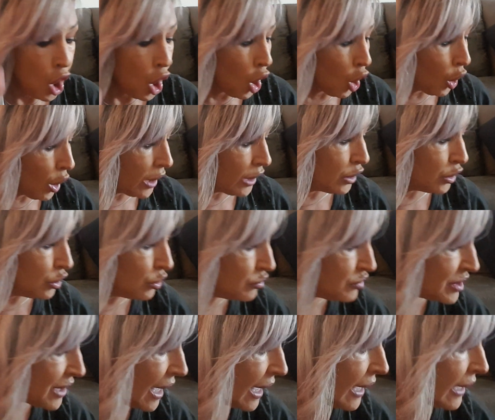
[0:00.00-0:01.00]
All right, you
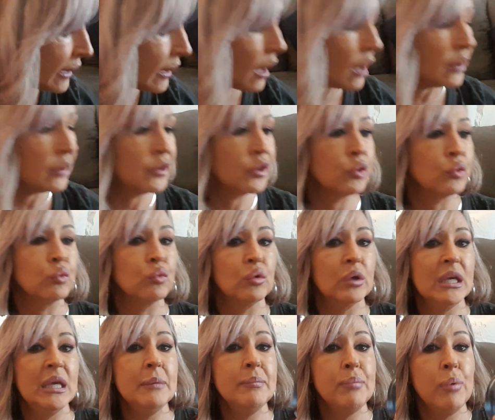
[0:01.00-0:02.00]
take a
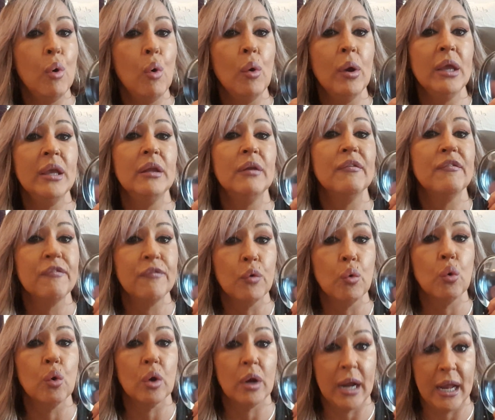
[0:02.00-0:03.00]

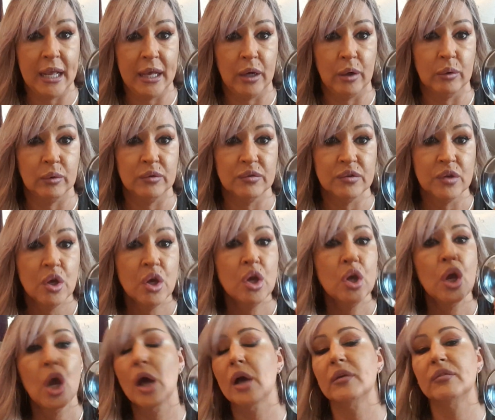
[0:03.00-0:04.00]
3.4 ounce
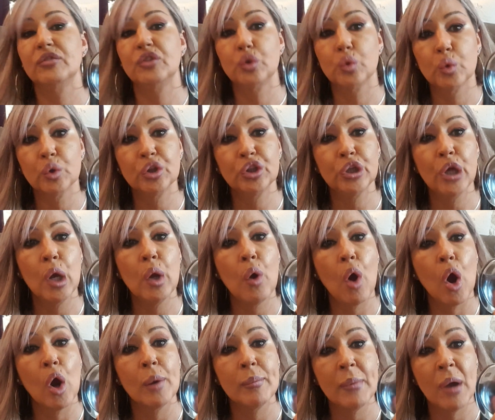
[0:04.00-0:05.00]
of Giorgio
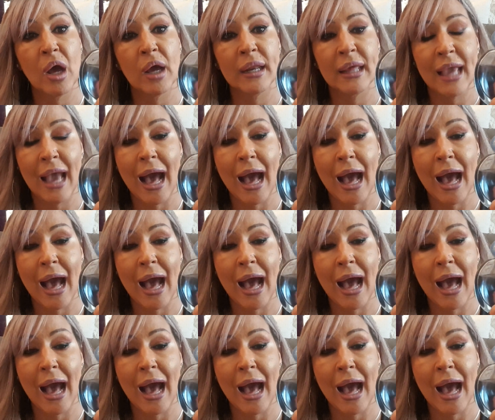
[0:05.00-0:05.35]
Armani.